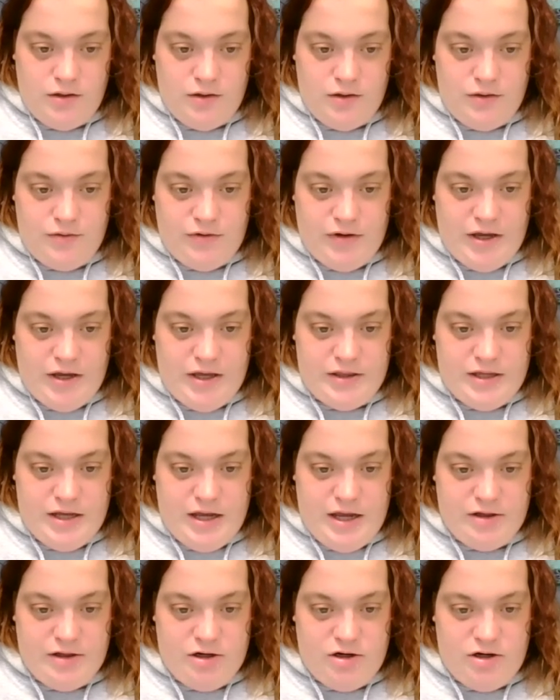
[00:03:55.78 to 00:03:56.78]
3, the
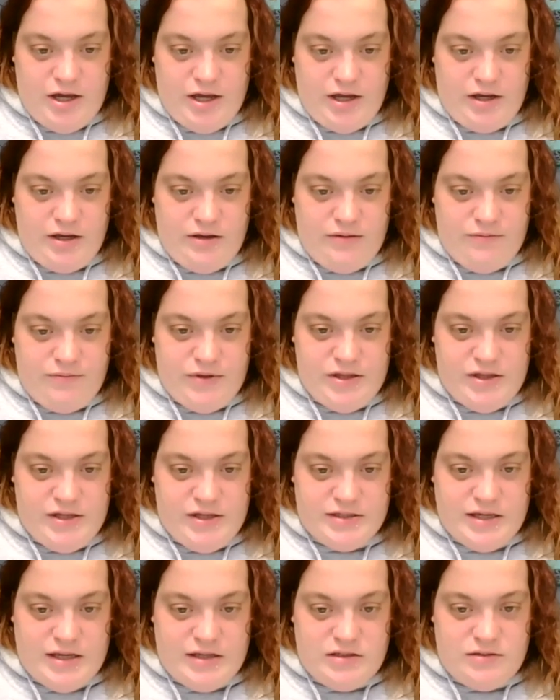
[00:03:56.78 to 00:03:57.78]
internet company
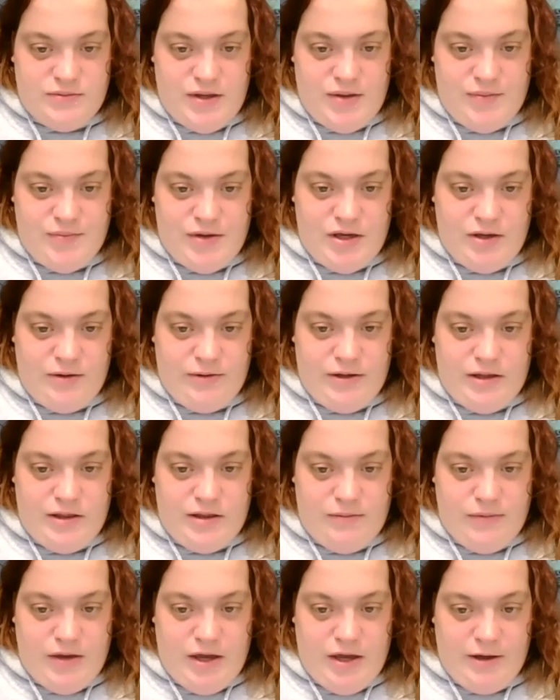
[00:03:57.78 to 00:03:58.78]
sends me a bill in
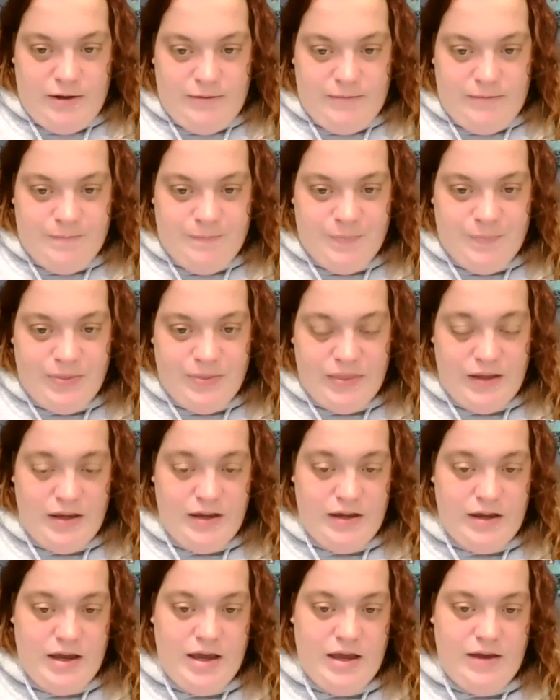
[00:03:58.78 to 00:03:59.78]
the mail.
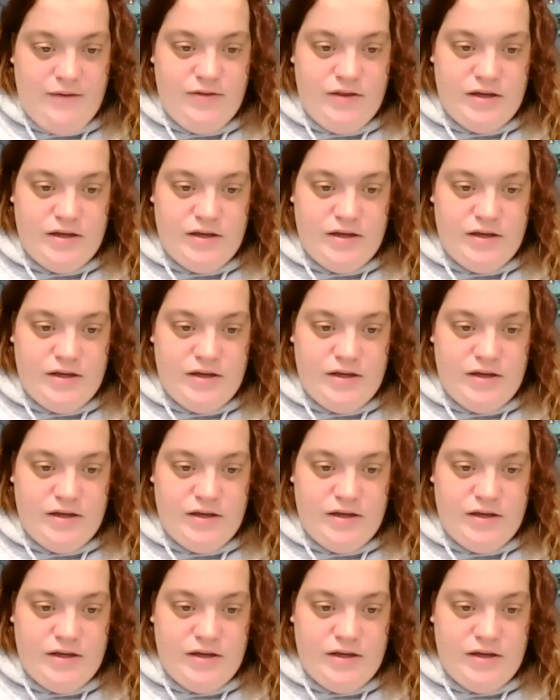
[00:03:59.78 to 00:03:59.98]
I have an